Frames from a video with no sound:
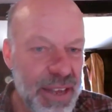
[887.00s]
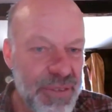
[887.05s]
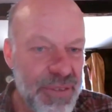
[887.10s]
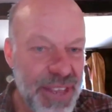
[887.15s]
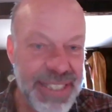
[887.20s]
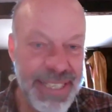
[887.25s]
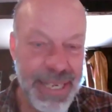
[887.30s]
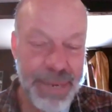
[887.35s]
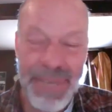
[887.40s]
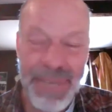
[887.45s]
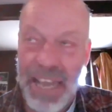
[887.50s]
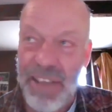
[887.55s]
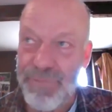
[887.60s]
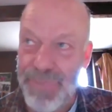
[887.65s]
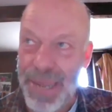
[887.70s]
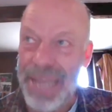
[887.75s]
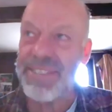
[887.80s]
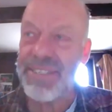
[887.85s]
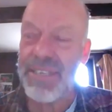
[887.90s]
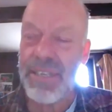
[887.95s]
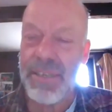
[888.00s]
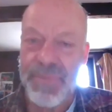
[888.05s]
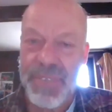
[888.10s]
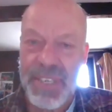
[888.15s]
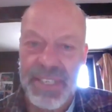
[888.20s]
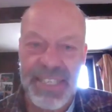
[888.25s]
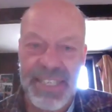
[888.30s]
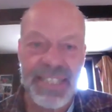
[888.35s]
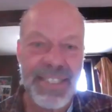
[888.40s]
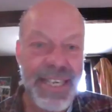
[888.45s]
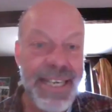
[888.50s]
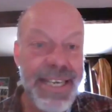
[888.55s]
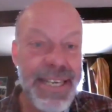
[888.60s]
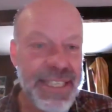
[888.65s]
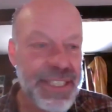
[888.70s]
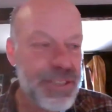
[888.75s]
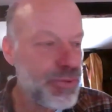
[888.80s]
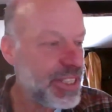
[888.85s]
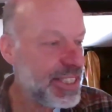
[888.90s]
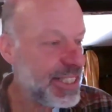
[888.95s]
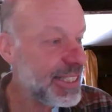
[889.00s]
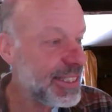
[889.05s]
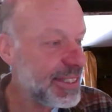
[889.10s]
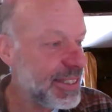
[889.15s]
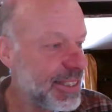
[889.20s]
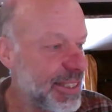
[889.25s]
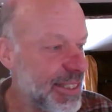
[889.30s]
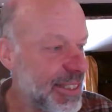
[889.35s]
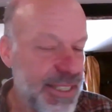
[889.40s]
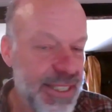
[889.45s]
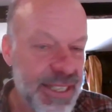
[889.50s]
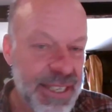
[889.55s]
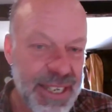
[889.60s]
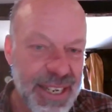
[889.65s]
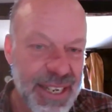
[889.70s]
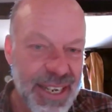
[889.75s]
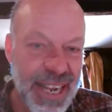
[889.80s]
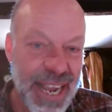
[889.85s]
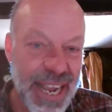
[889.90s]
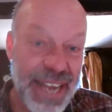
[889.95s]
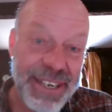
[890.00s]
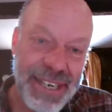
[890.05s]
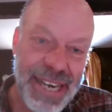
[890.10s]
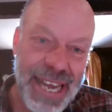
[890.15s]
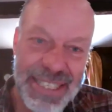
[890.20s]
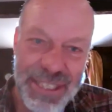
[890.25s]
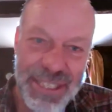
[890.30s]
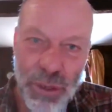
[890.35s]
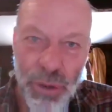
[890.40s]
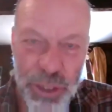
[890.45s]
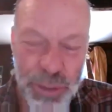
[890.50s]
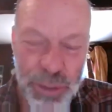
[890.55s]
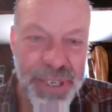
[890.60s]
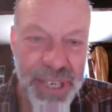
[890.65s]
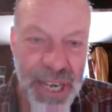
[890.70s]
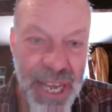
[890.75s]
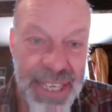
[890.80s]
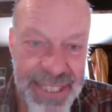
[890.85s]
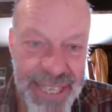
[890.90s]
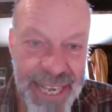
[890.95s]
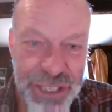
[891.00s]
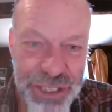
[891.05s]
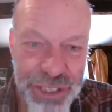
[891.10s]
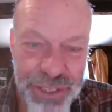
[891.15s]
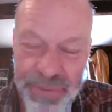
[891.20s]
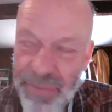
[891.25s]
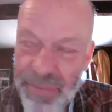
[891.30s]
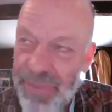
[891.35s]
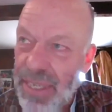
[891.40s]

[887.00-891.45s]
They seem to have better disease resistance and less hospitalization.